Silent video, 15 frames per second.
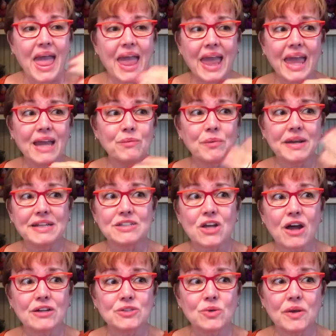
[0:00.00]
And when I
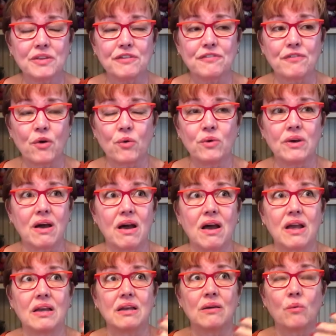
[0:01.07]
talked to her on the phone
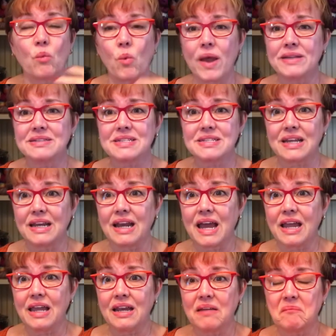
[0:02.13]
on Wednesday
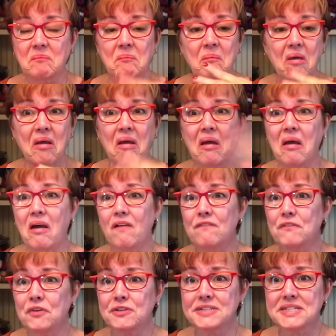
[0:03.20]
night,
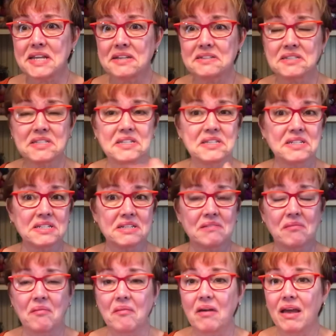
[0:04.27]
full sentences,
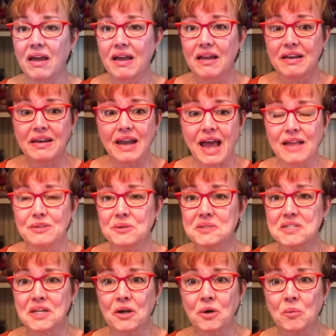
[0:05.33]
not
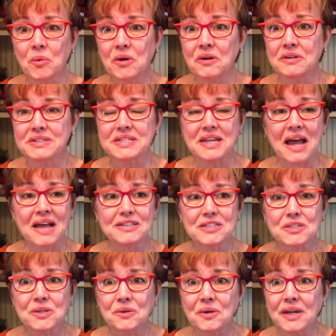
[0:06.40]
losing her words, not
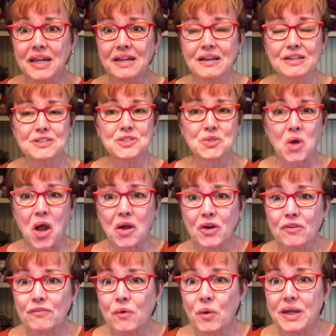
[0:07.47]
slurring, stronger
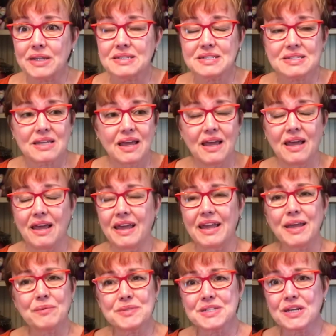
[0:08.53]
voice.
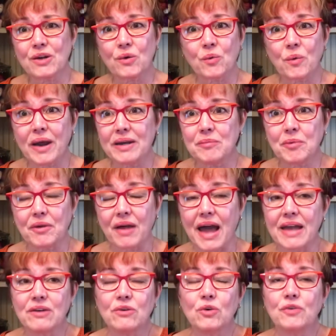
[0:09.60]
It was incredible. I
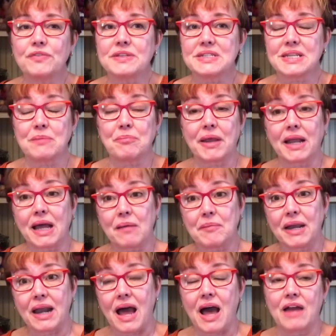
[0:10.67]
don't know if this had been
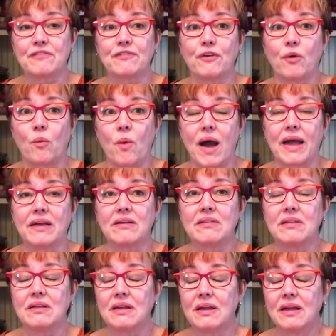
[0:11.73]
coming on for a while,